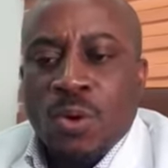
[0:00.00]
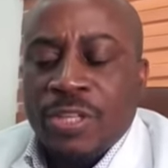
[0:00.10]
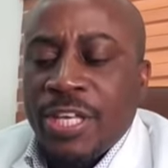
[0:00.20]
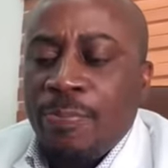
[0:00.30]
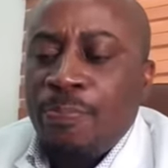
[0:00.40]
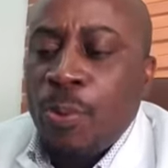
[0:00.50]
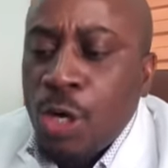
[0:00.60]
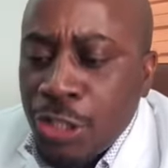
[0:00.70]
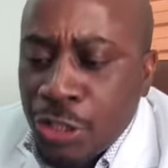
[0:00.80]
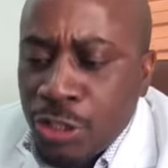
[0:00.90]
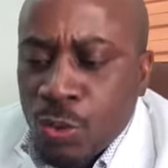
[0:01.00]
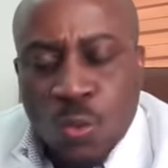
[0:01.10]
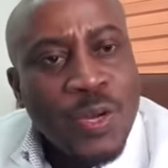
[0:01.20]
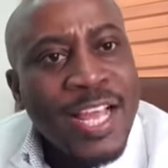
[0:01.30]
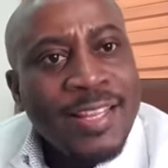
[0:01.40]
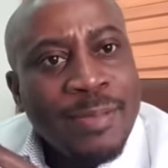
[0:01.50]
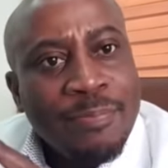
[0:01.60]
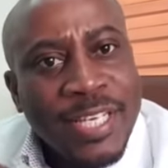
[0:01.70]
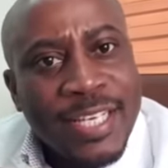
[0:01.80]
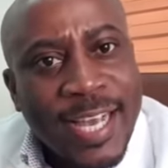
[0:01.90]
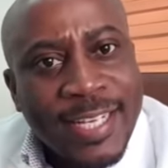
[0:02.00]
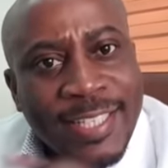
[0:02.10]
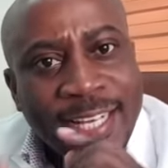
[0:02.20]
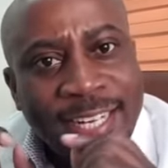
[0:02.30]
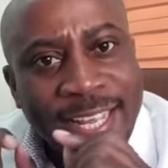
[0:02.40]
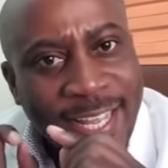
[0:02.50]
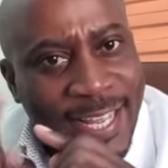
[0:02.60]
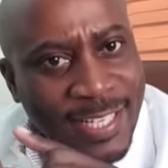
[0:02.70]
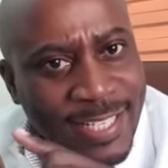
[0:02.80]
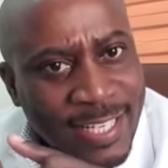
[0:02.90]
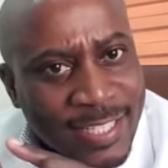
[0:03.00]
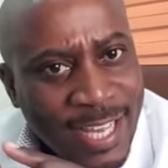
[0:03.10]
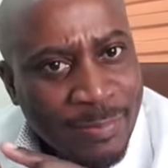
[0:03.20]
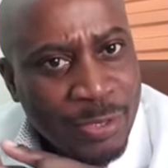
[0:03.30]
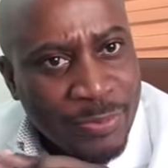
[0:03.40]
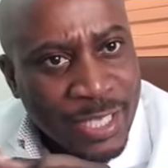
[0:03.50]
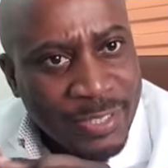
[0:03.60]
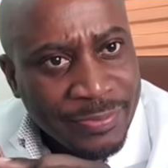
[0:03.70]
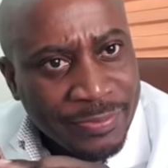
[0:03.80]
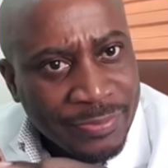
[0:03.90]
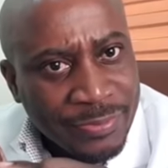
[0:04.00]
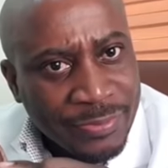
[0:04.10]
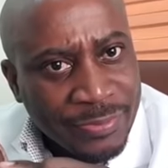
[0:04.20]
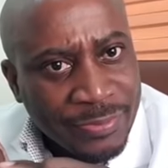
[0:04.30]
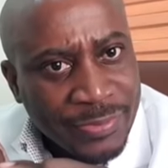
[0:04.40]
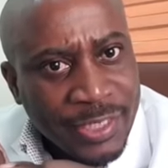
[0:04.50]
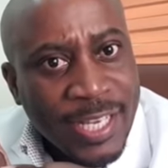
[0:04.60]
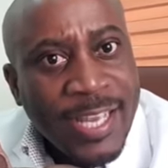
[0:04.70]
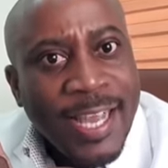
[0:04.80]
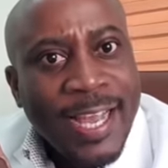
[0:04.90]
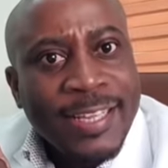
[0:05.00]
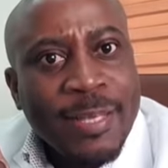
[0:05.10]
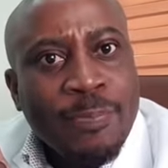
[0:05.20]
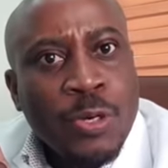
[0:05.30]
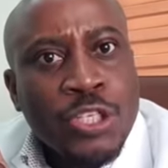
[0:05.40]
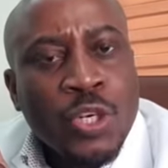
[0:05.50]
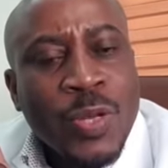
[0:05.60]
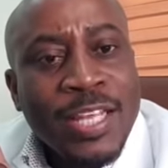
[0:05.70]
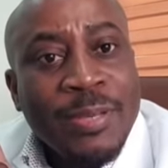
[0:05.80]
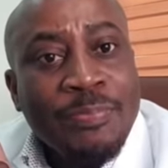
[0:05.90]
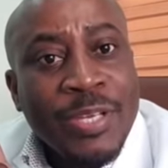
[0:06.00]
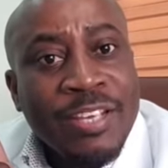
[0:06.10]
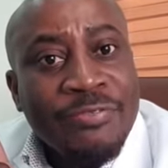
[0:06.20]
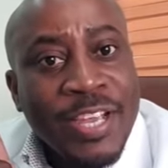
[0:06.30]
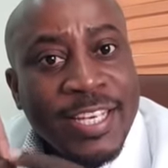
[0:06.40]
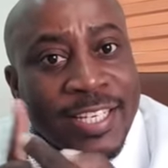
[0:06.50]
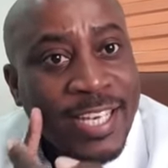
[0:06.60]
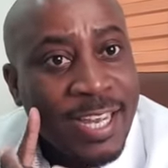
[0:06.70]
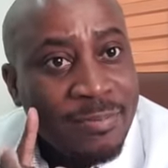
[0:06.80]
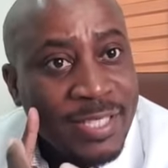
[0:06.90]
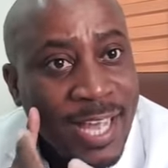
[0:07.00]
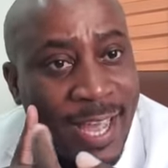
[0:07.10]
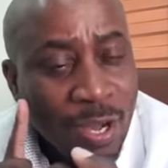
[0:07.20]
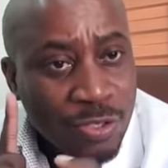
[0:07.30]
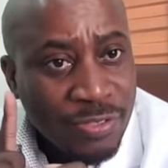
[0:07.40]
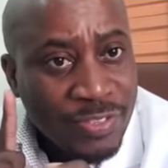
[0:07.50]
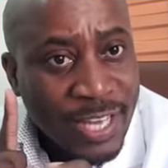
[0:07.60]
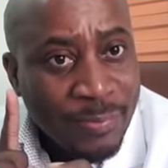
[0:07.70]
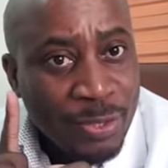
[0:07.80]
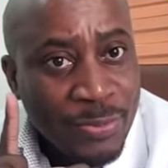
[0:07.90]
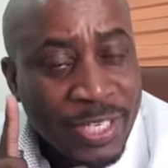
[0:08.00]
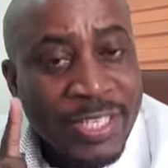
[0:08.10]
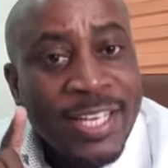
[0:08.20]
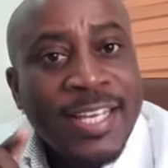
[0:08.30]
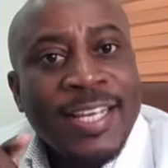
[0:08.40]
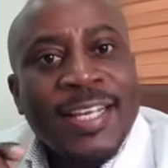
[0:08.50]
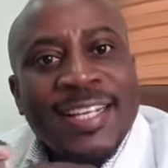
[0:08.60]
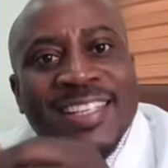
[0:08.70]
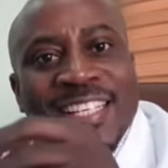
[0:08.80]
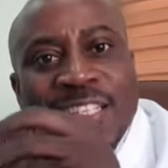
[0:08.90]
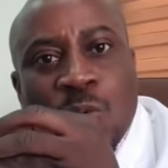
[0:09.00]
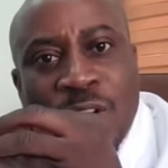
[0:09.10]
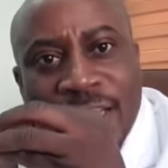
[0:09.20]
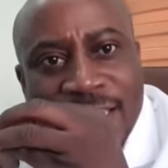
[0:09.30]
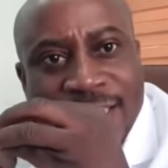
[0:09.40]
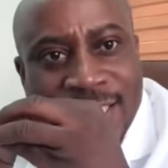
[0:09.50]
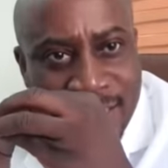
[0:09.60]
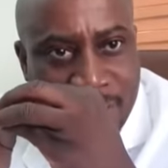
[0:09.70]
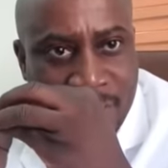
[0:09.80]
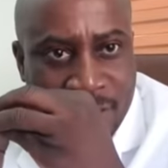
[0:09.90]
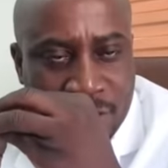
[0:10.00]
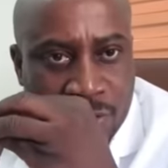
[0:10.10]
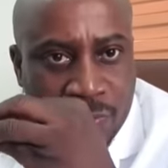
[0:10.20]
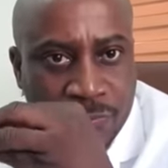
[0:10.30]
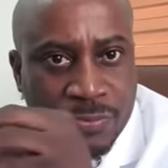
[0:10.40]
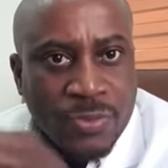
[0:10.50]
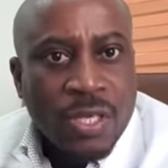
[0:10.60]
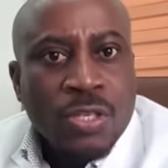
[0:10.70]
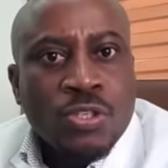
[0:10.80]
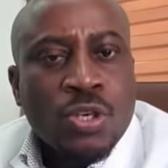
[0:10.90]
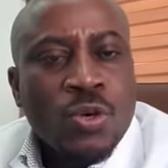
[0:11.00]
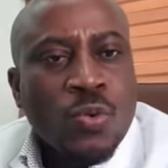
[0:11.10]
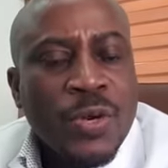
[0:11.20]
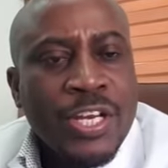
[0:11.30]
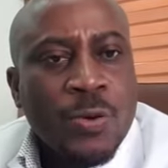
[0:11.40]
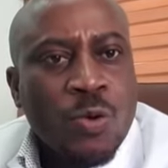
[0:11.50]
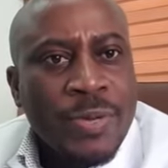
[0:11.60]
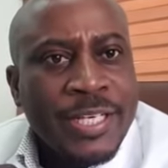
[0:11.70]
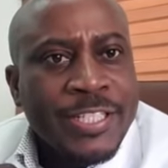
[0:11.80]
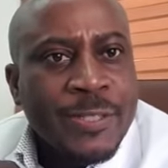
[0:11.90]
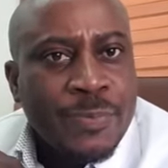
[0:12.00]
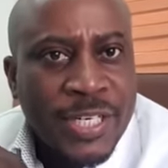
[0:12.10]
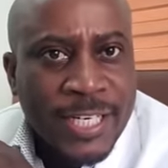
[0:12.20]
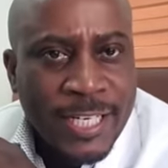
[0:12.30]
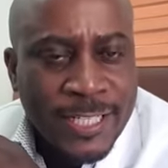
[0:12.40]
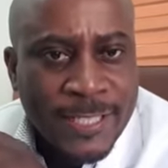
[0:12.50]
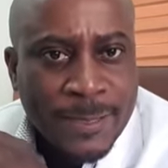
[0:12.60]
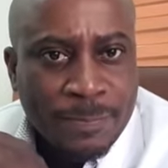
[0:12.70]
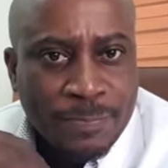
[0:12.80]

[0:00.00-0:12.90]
the portion where the big artery enters the abdomen and the portion where the big vein comes out of the abdomen, there's a weakness in the muscle. So when a woman is pregnant,